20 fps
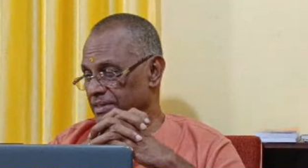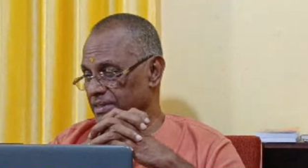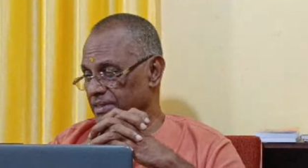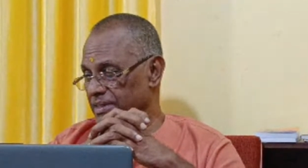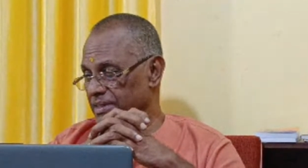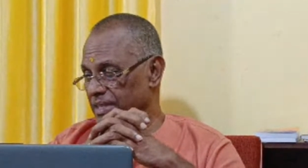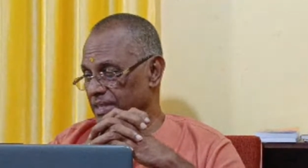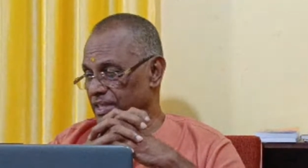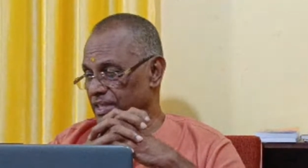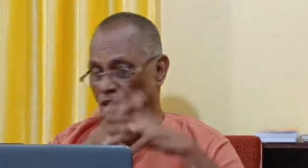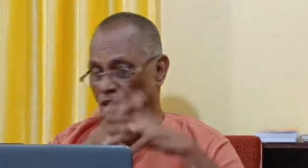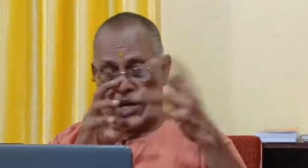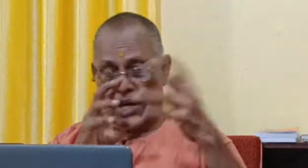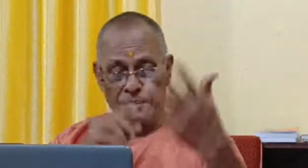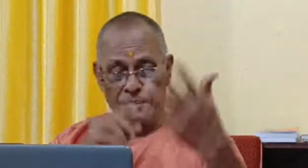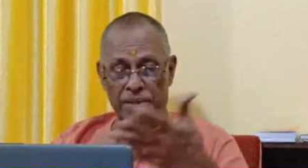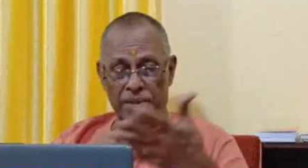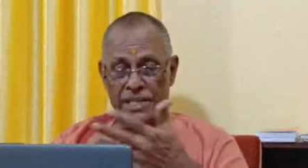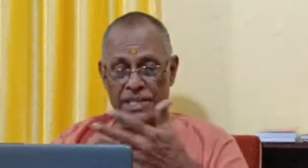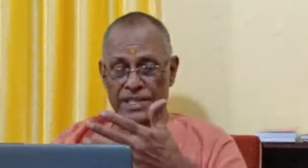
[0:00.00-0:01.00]

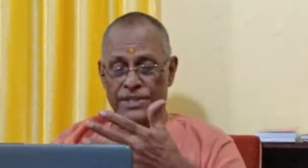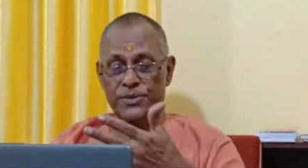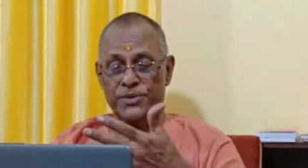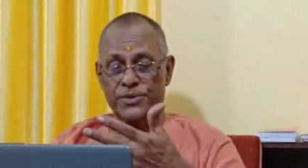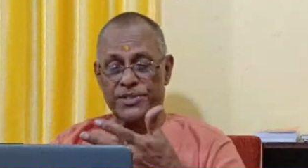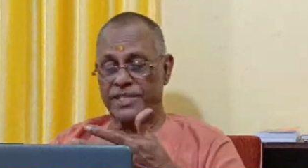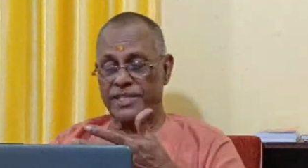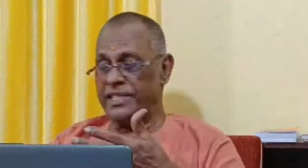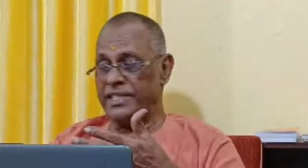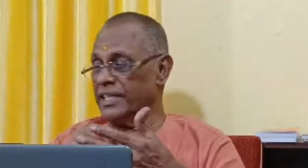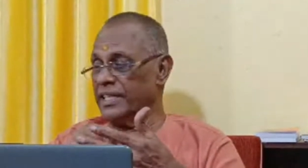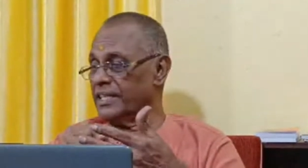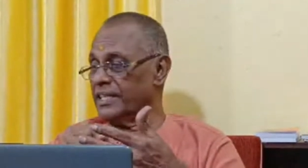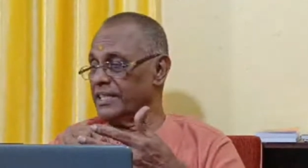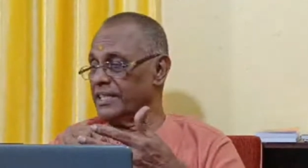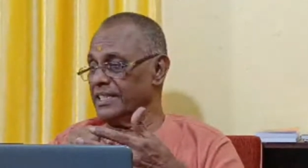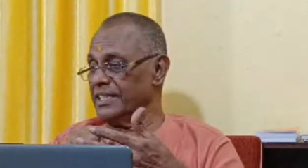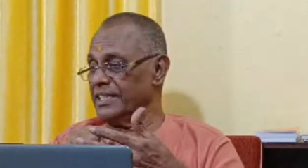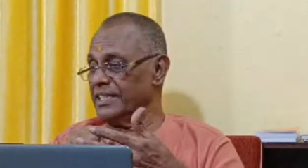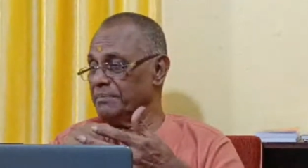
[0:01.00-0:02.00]
Normally, to see
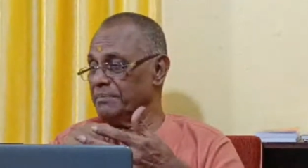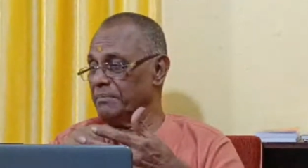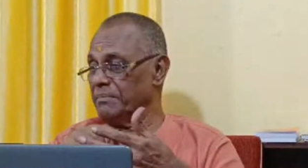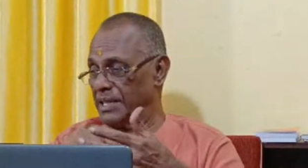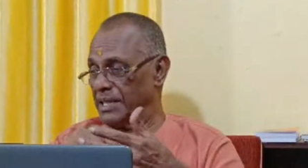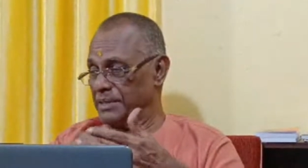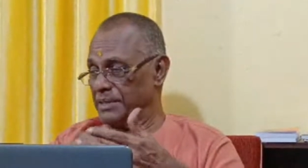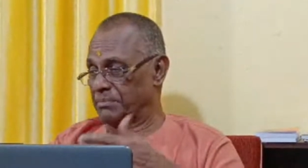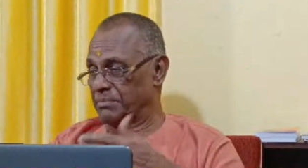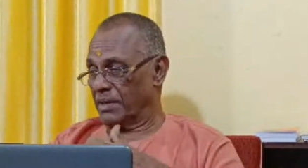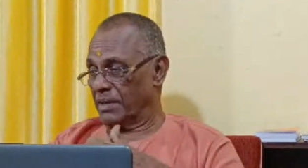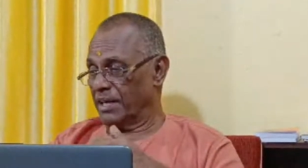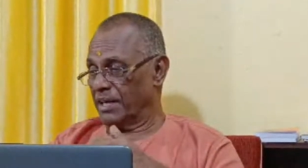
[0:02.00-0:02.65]
the Mahatma, we